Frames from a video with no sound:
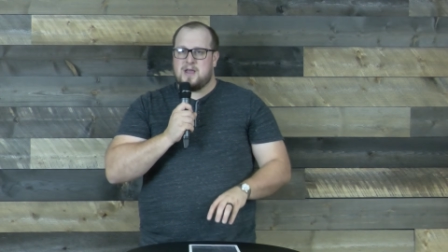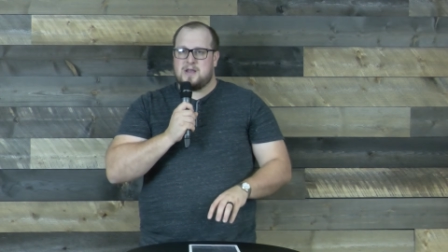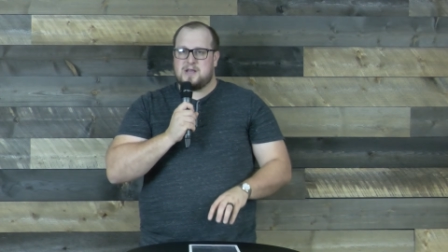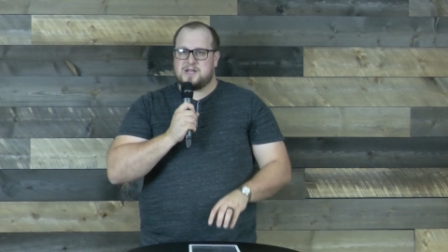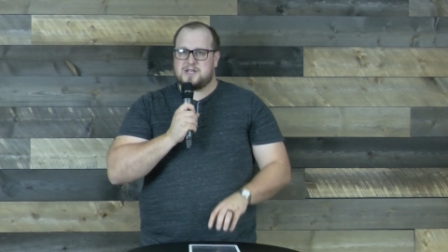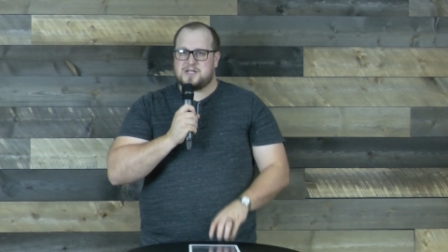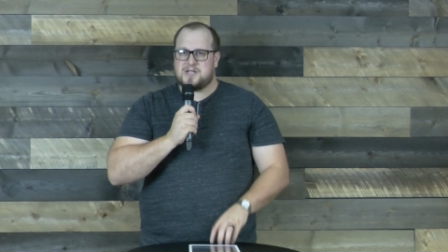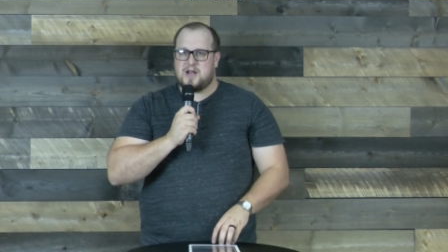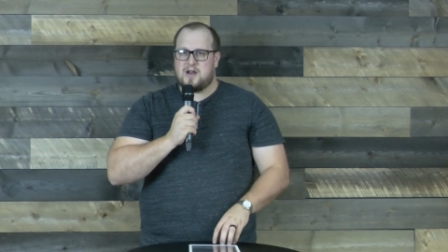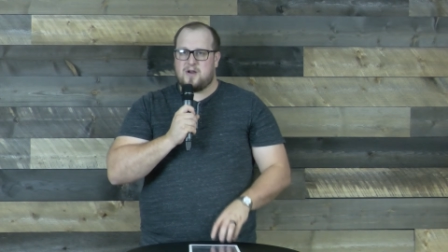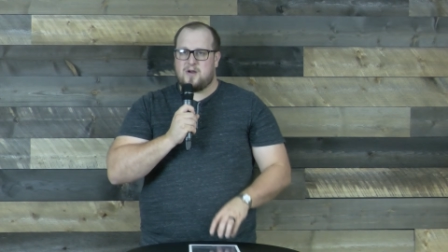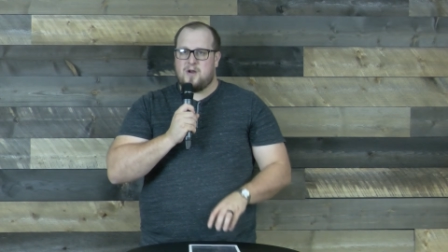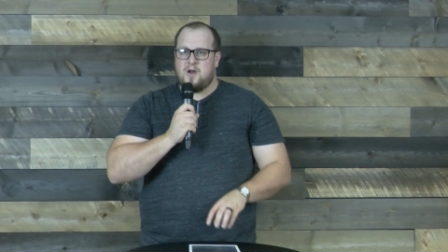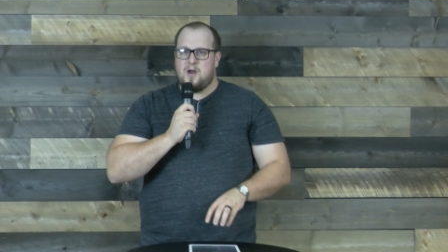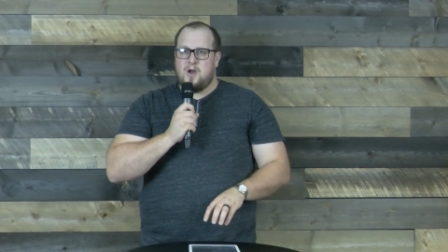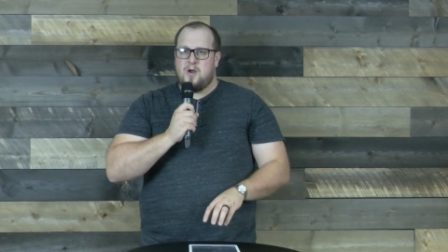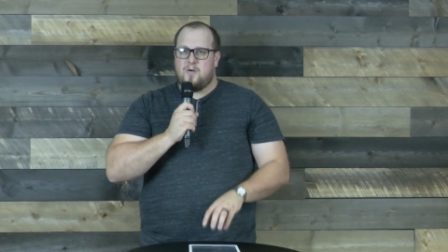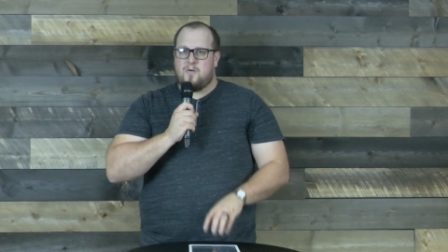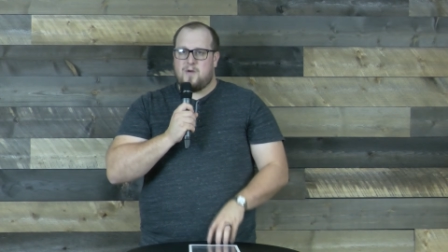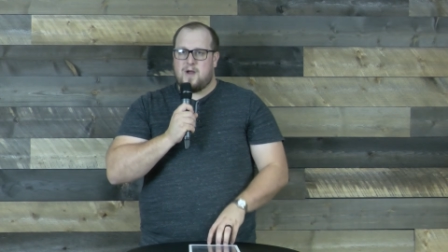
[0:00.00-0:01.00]
to share
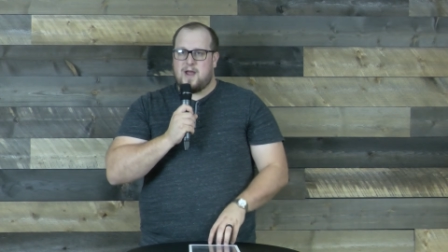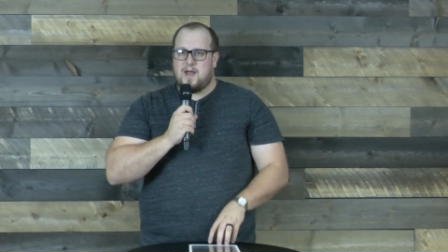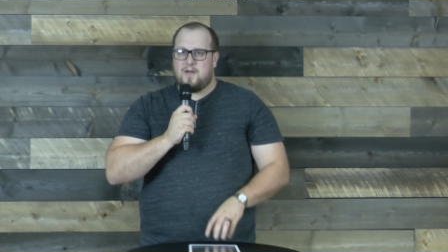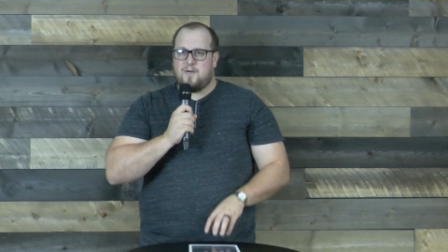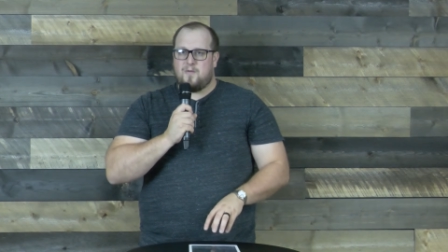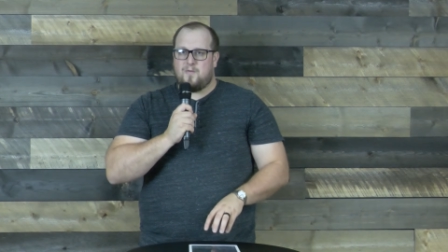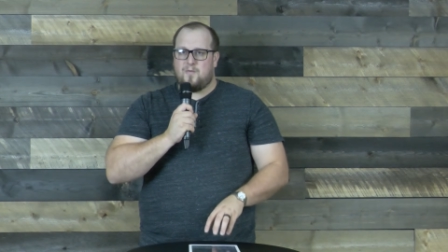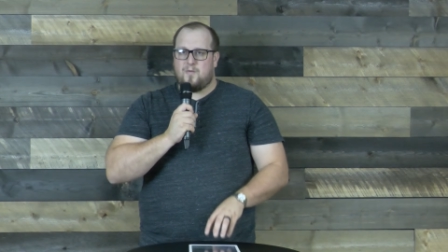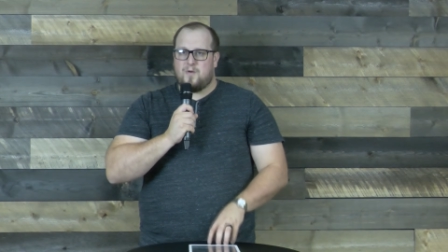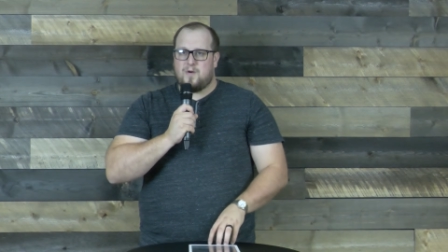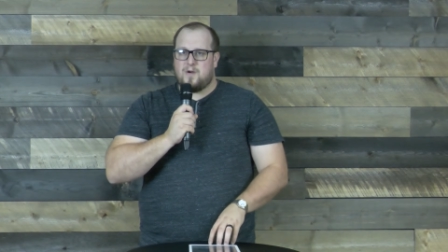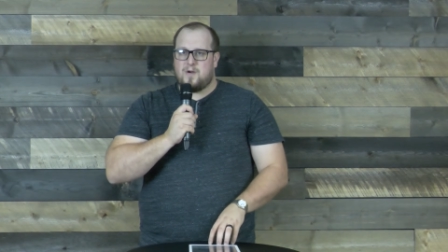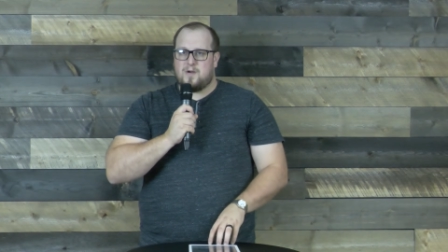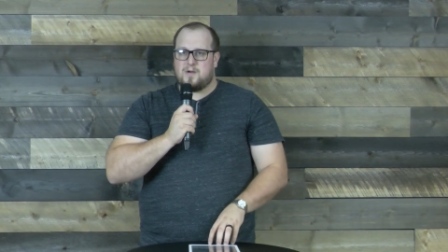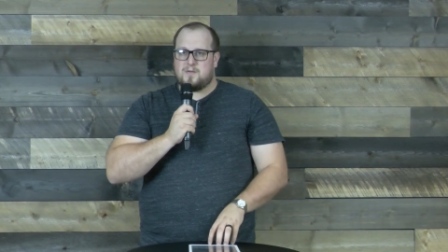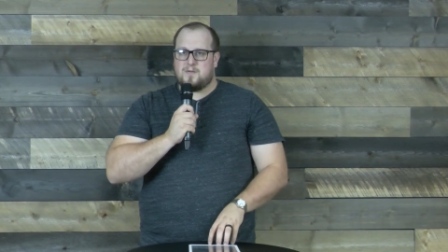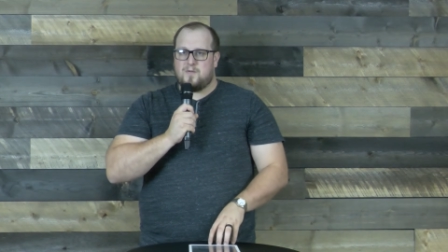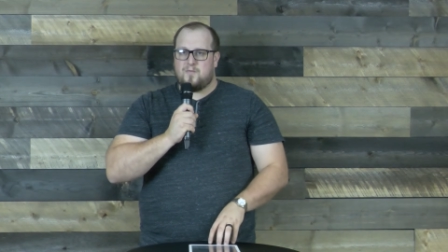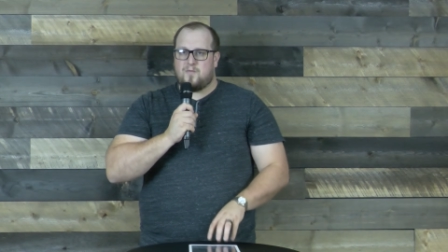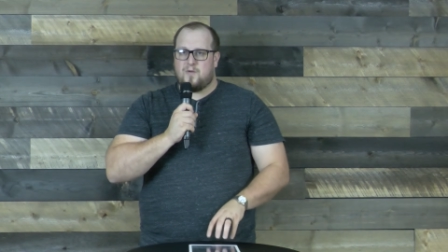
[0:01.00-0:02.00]
ripe
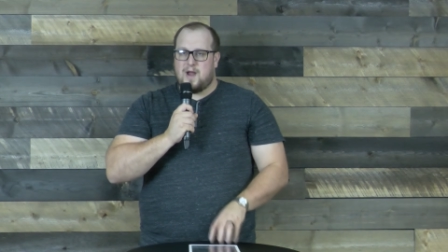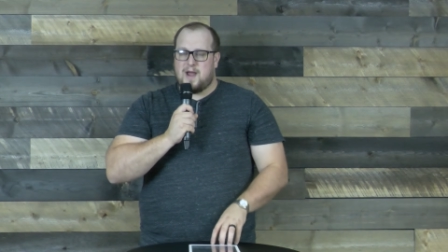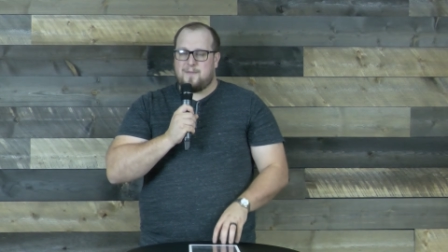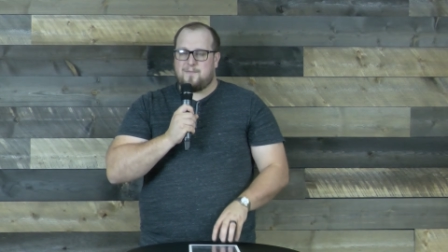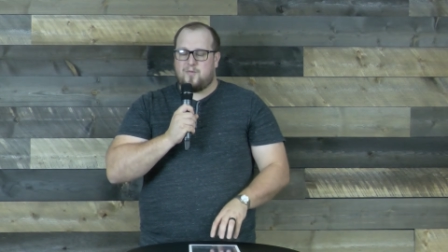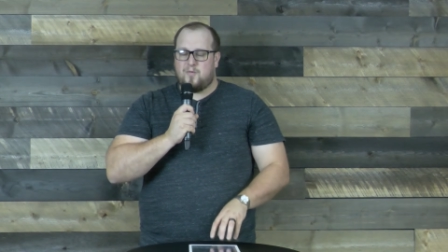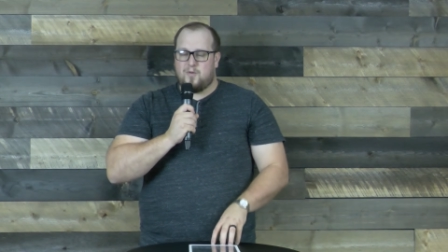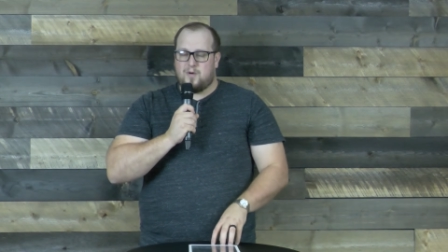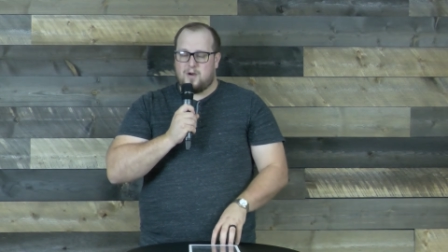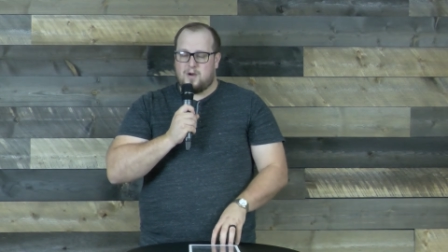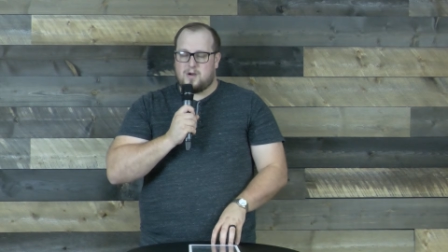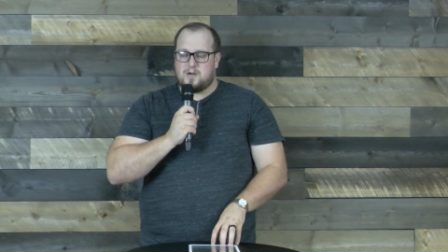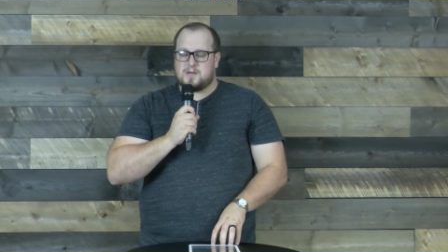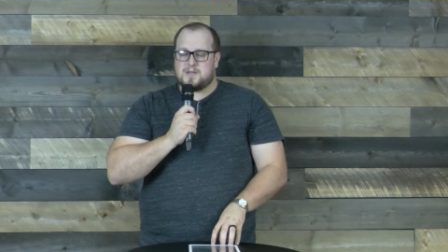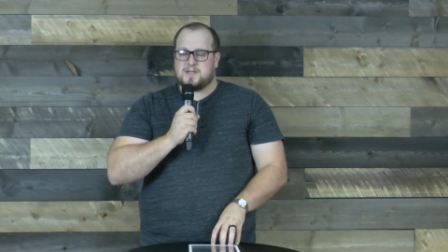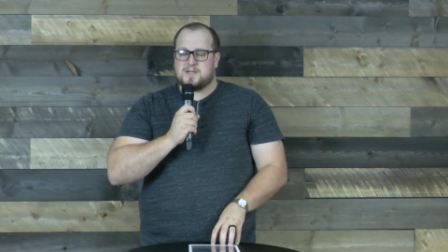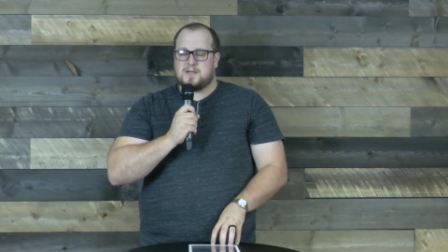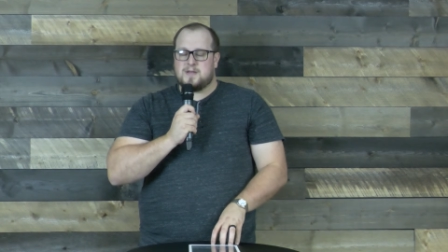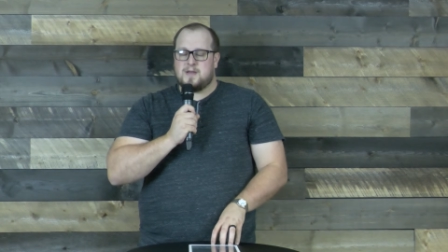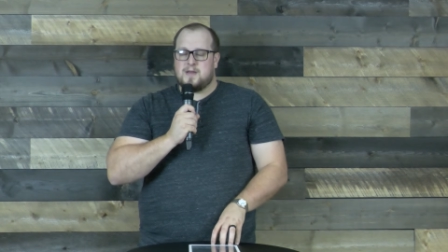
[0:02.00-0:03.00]

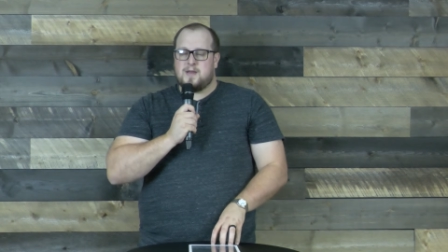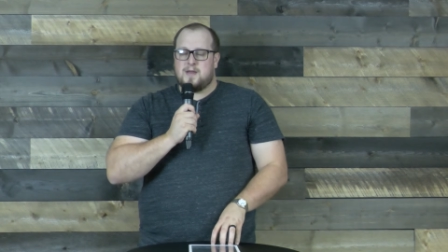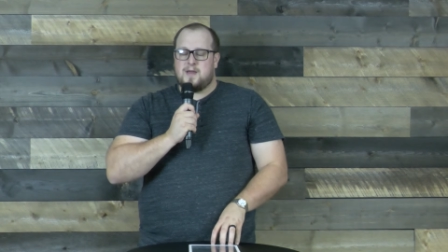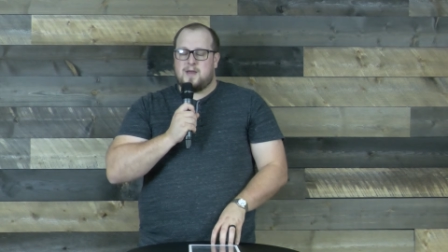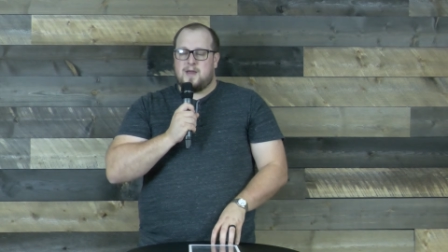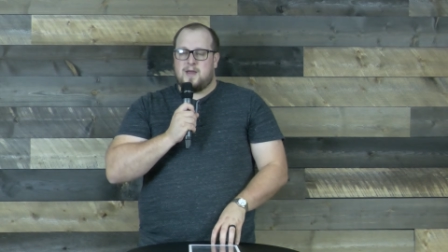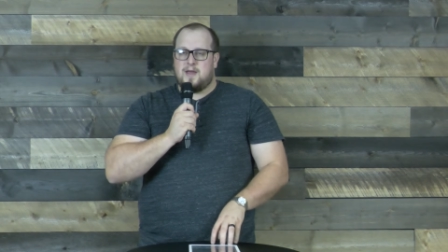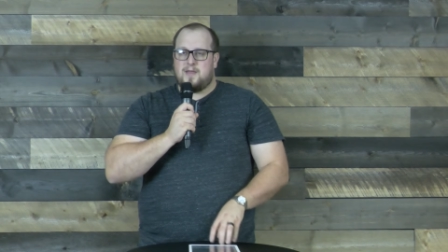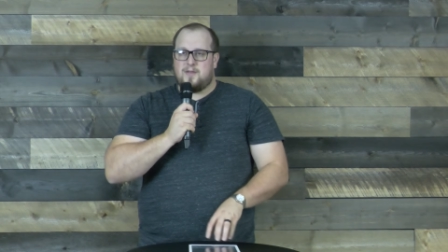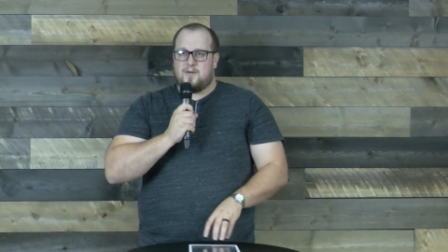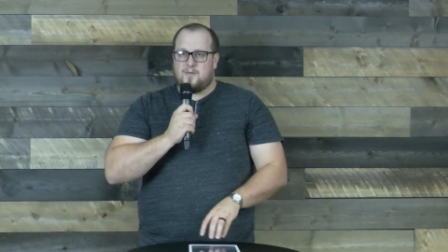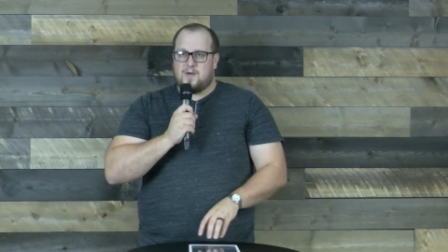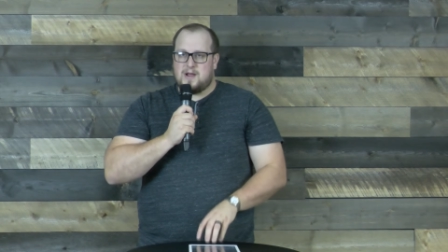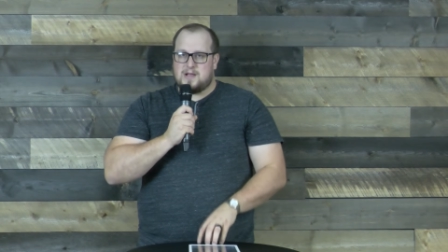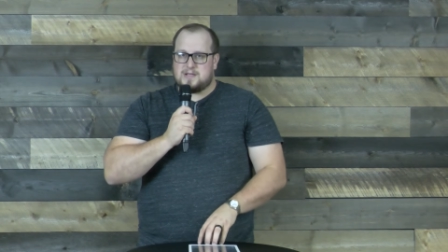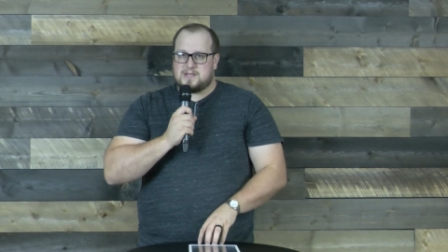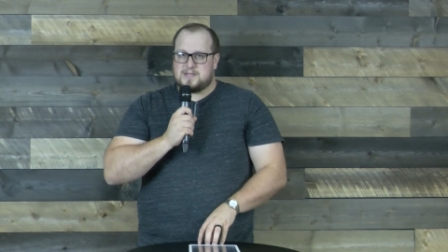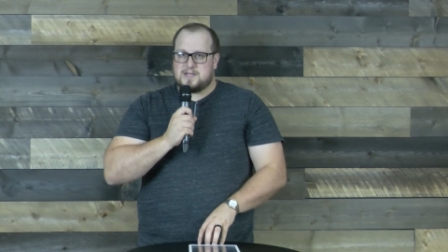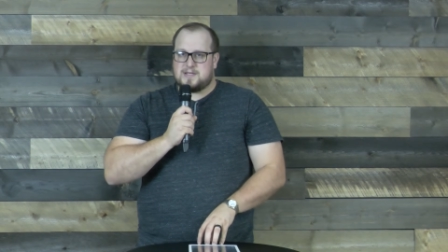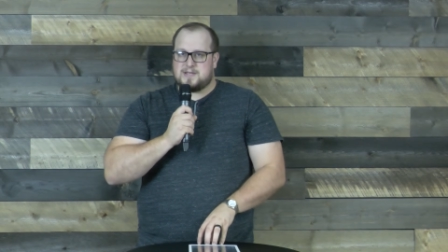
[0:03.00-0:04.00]
words in the
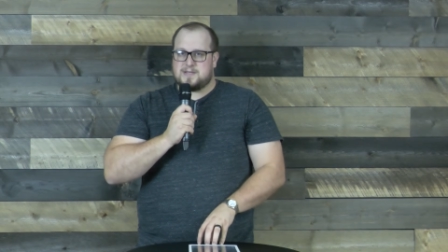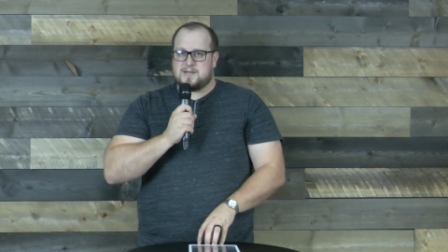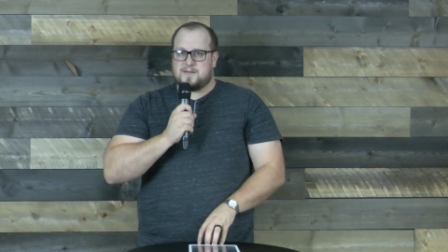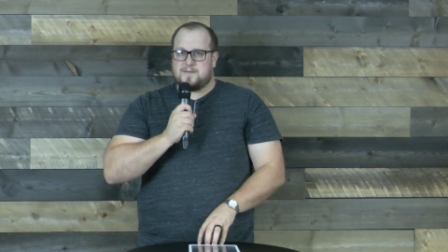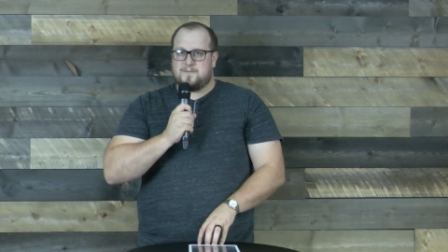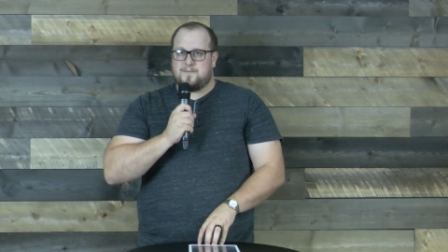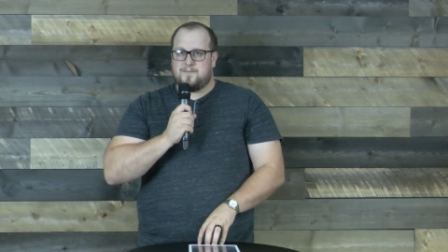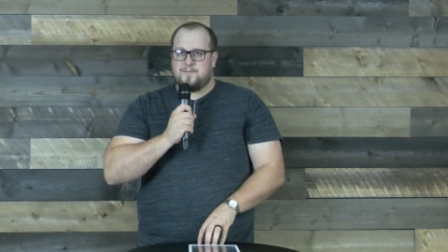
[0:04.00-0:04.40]
right season.